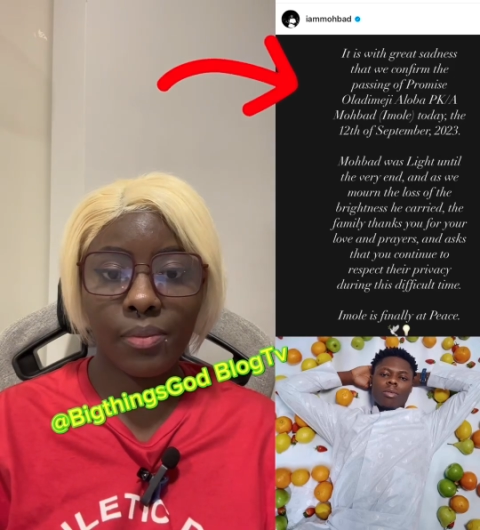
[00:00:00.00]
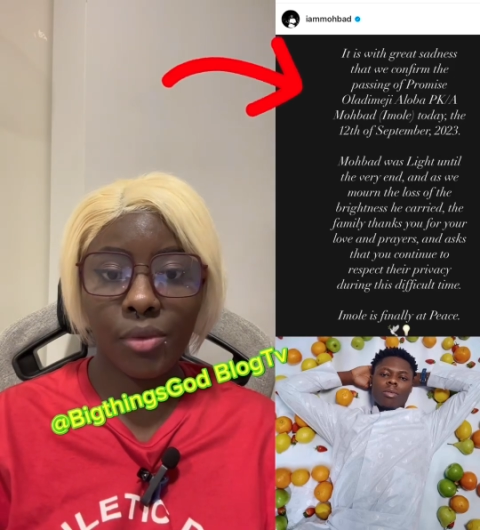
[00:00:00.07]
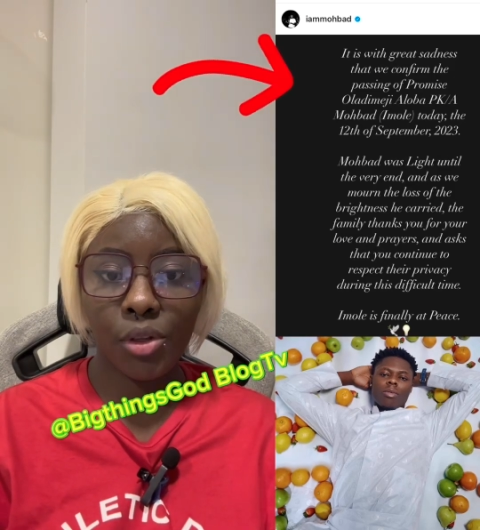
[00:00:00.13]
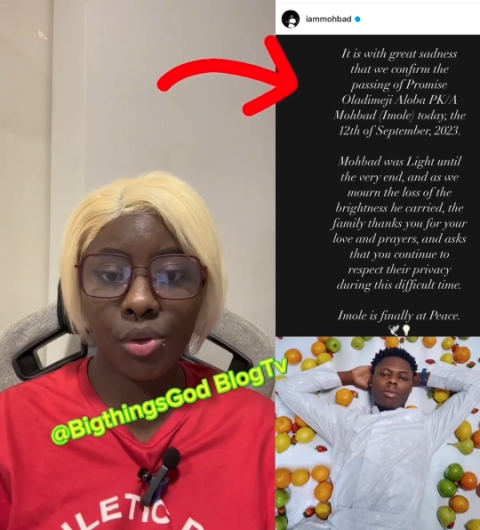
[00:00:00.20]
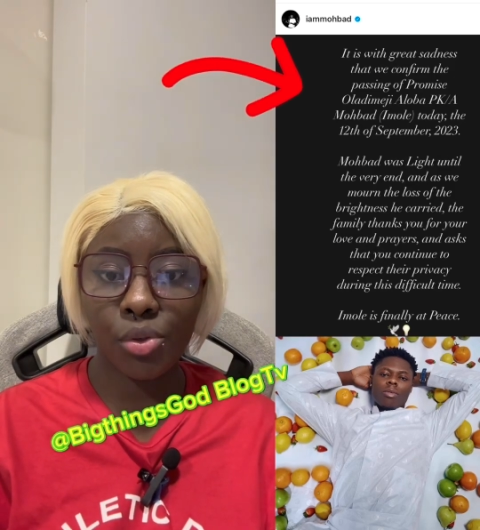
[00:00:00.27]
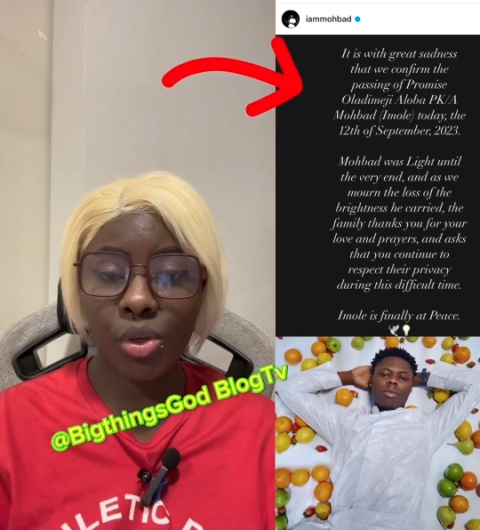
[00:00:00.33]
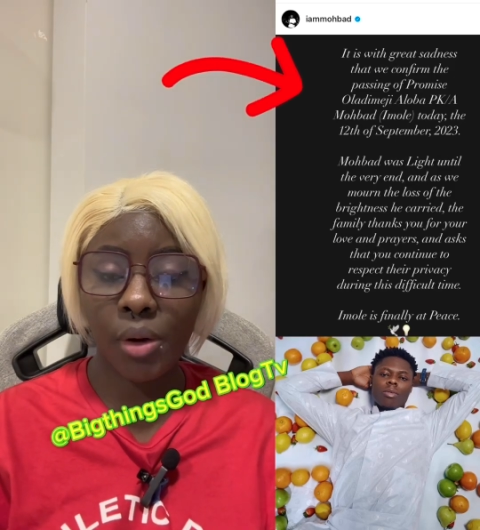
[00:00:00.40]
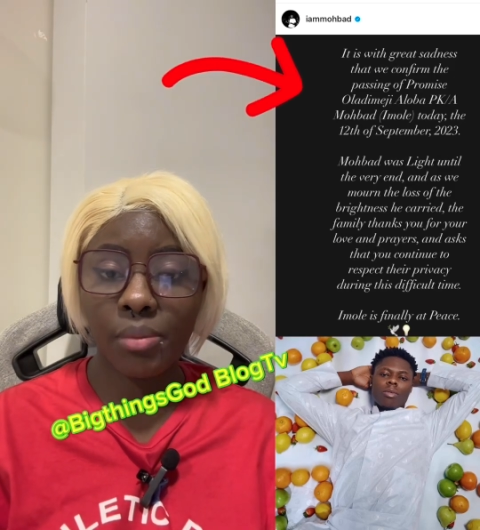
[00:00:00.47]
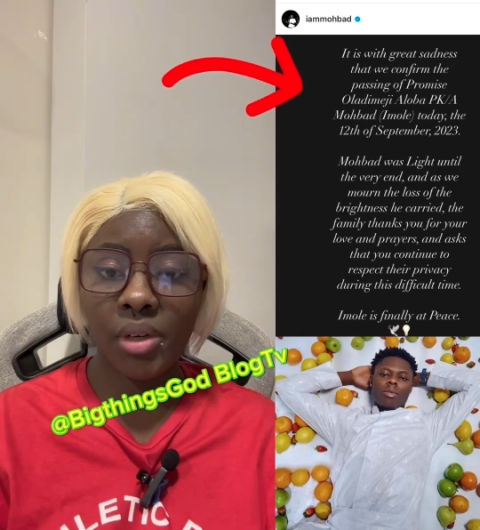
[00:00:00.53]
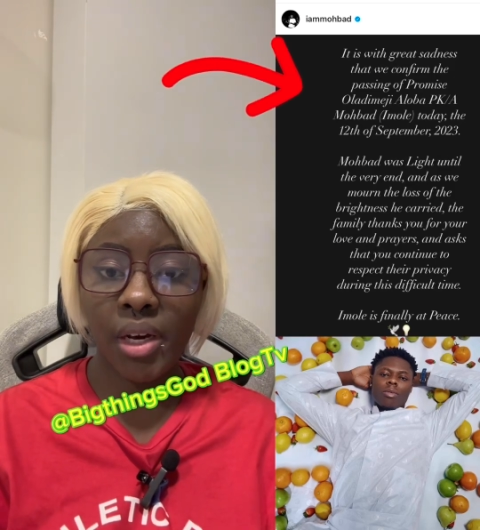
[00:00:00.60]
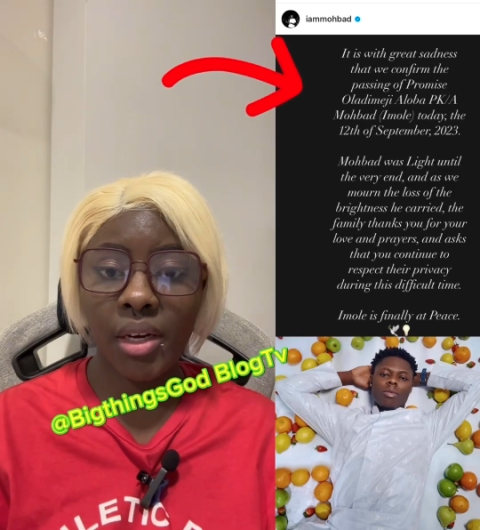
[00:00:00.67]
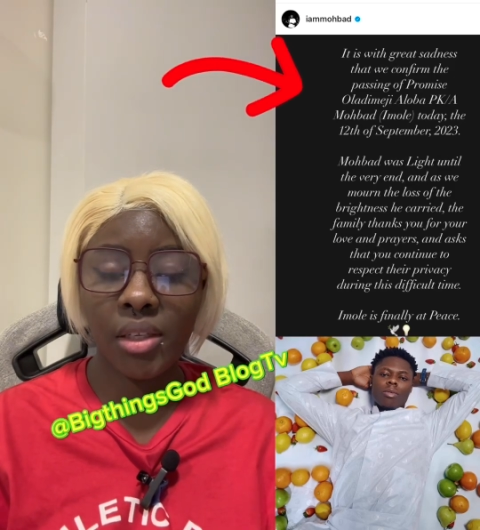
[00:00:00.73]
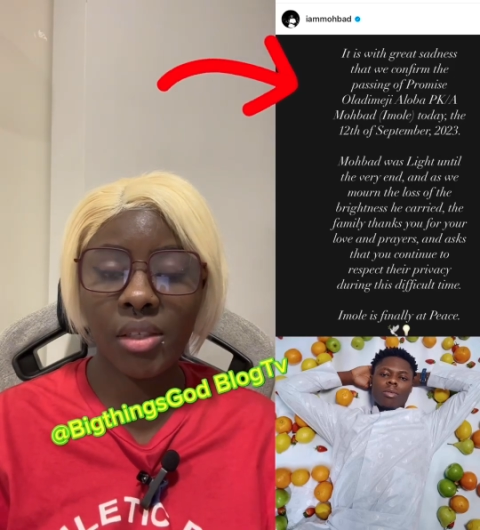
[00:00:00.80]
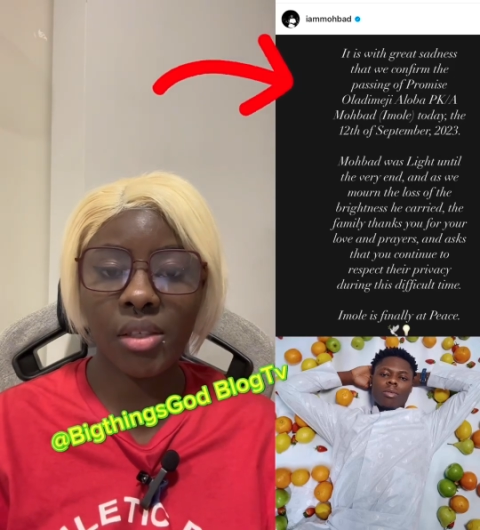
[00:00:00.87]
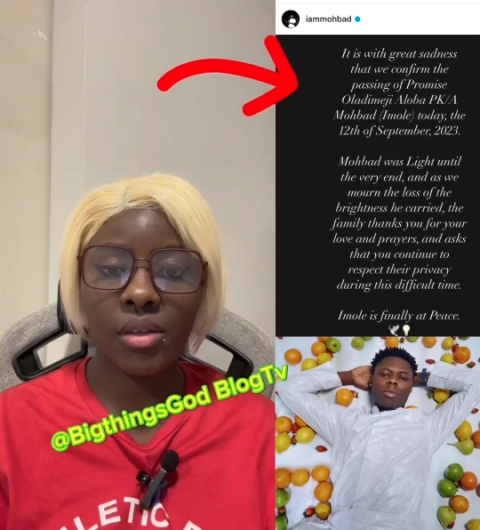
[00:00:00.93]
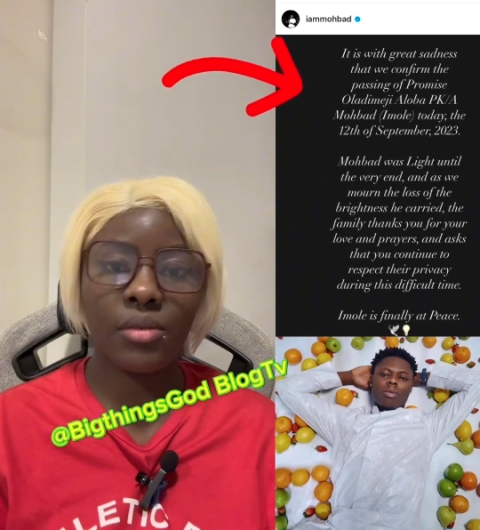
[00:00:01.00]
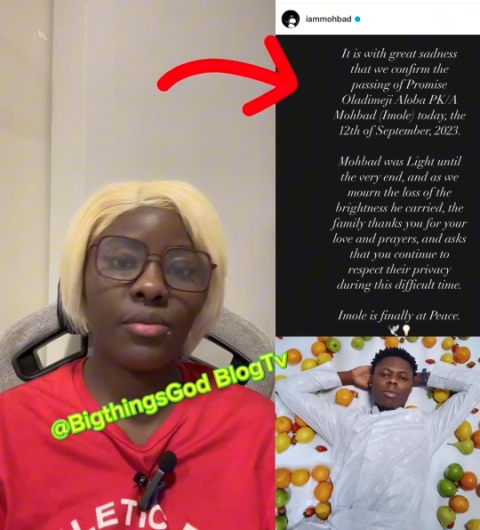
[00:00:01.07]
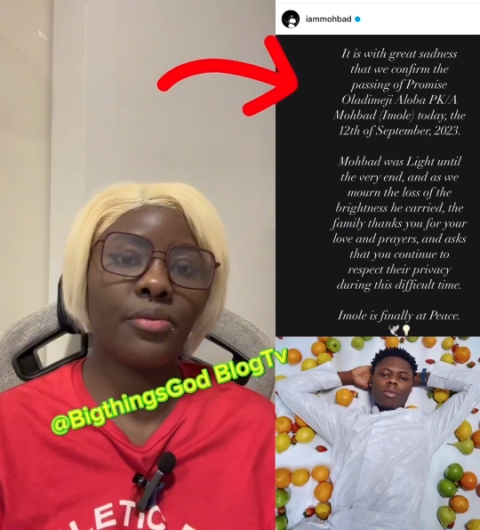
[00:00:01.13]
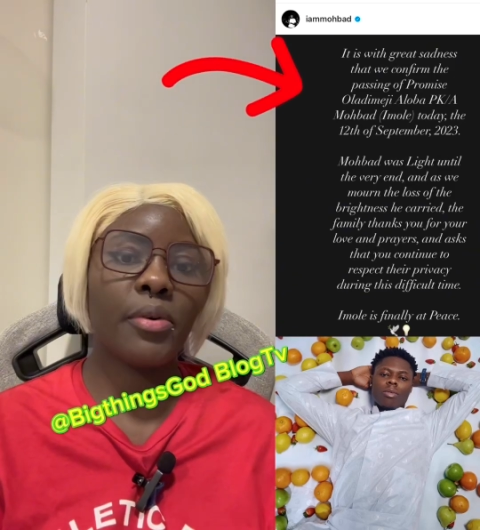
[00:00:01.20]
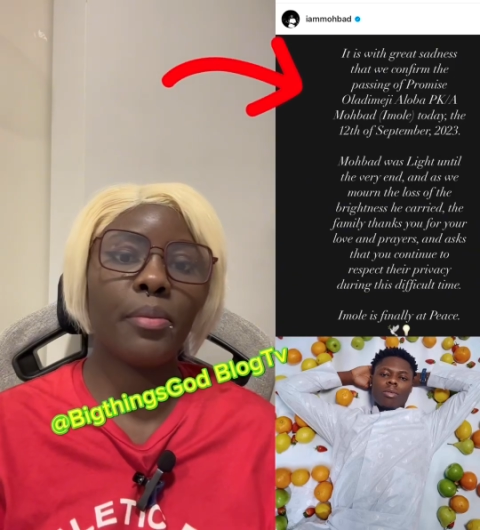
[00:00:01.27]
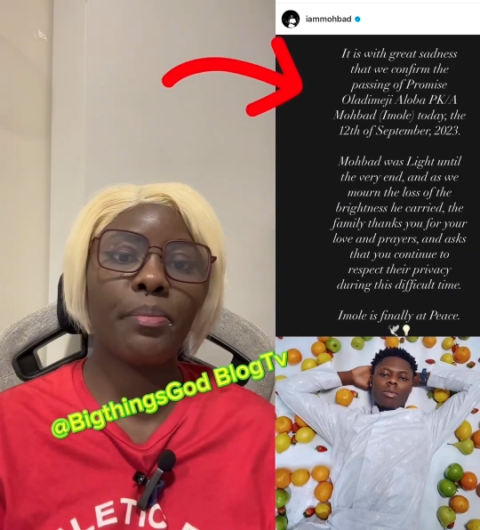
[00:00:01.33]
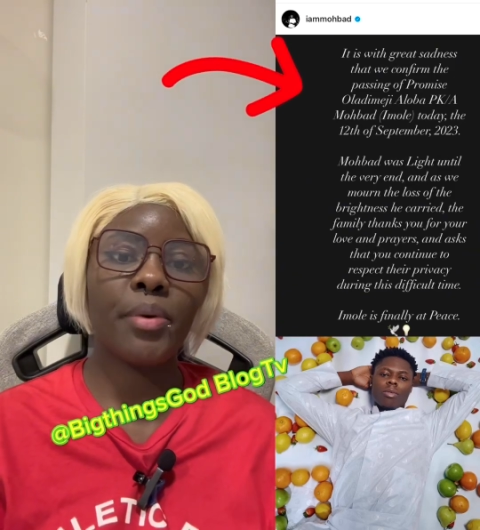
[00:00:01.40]
hear few
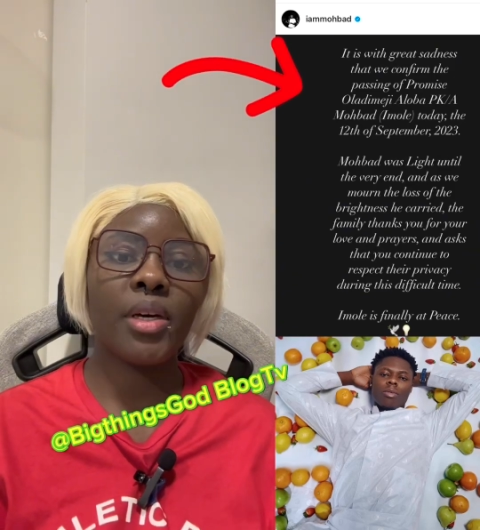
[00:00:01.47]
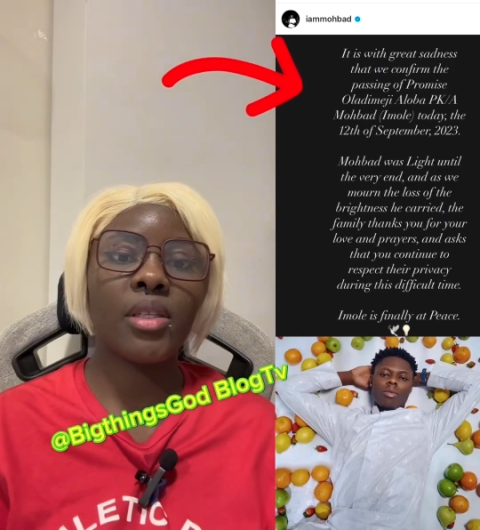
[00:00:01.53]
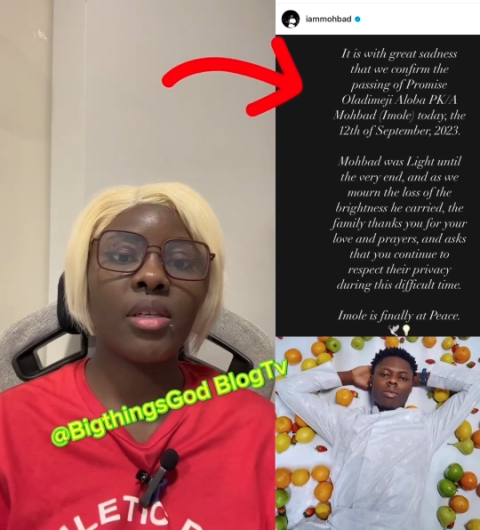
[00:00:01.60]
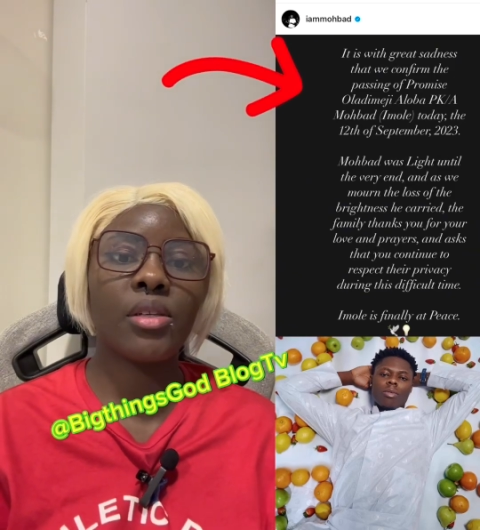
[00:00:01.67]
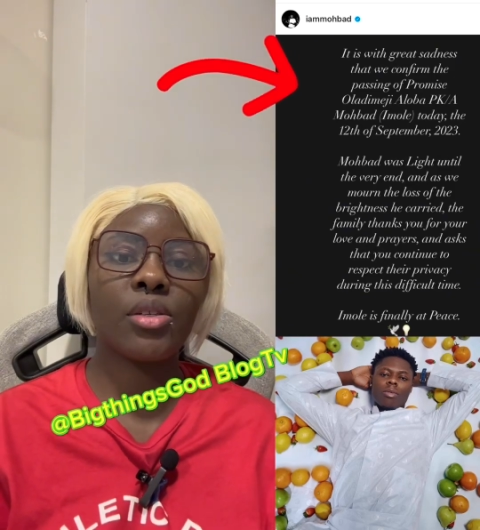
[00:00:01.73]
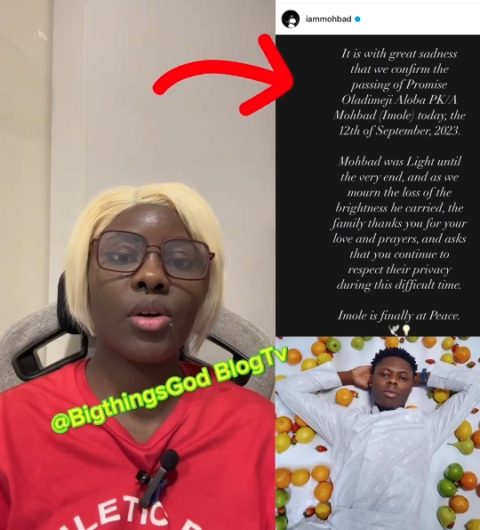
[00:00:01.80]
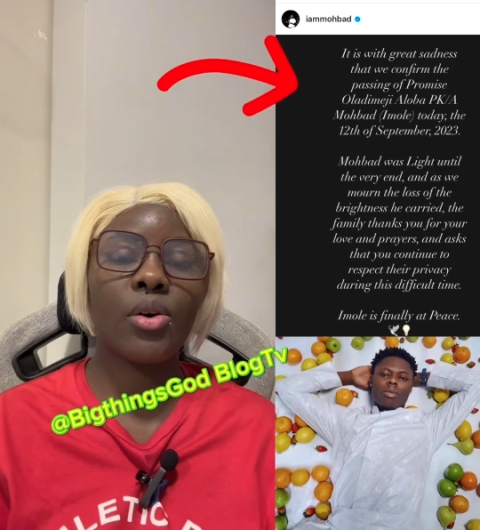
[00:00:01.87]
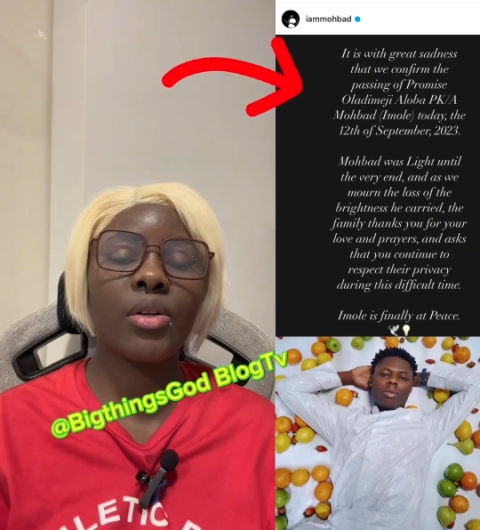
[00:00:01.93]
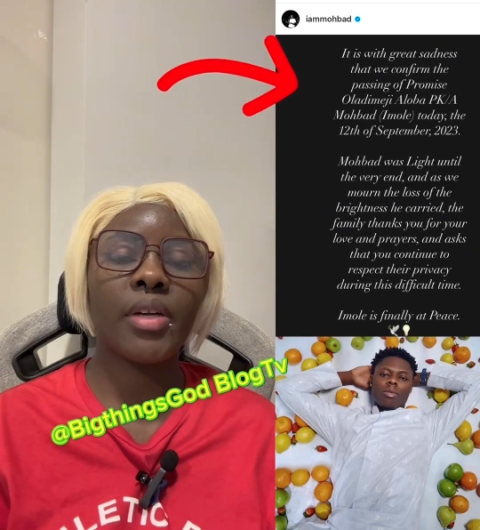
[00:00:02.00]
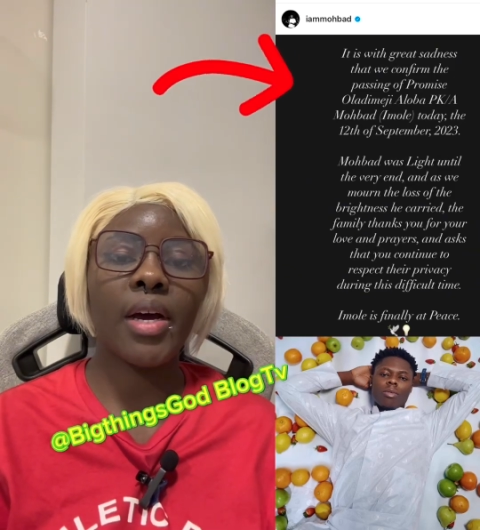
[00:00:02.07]
hours ago,